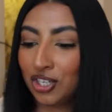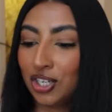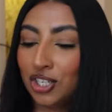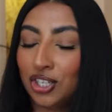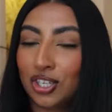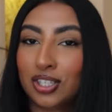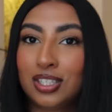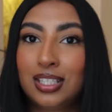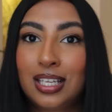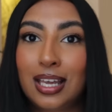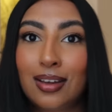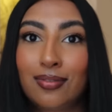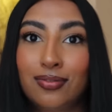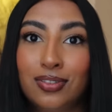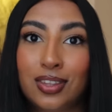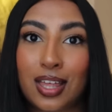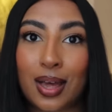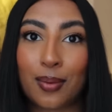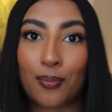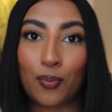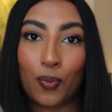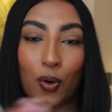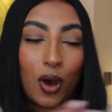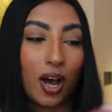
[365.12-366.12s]
actually just give
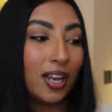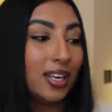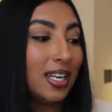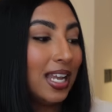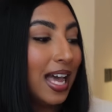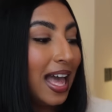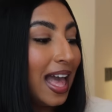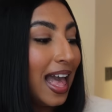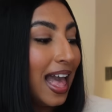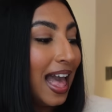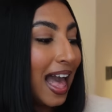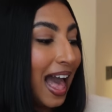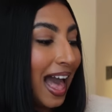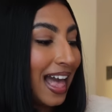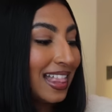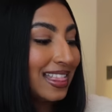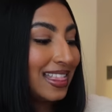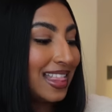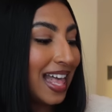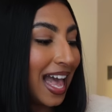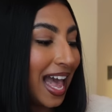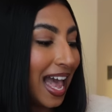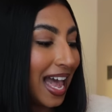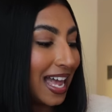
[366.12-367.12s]
them one.
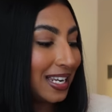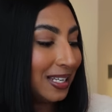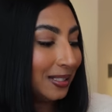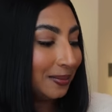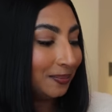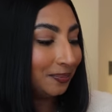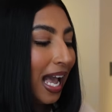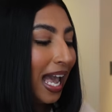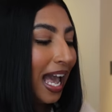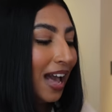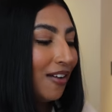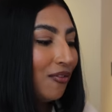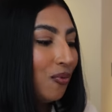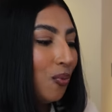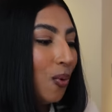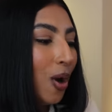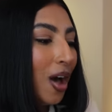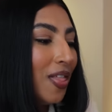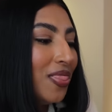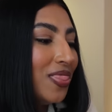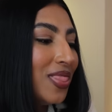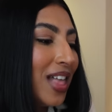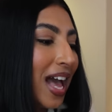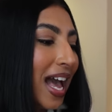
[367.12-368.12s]
And then I have
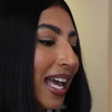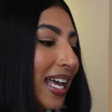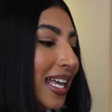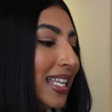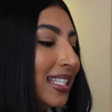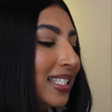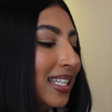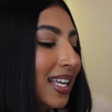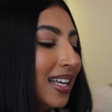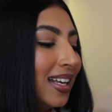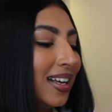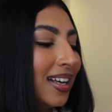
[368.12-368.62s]
one that is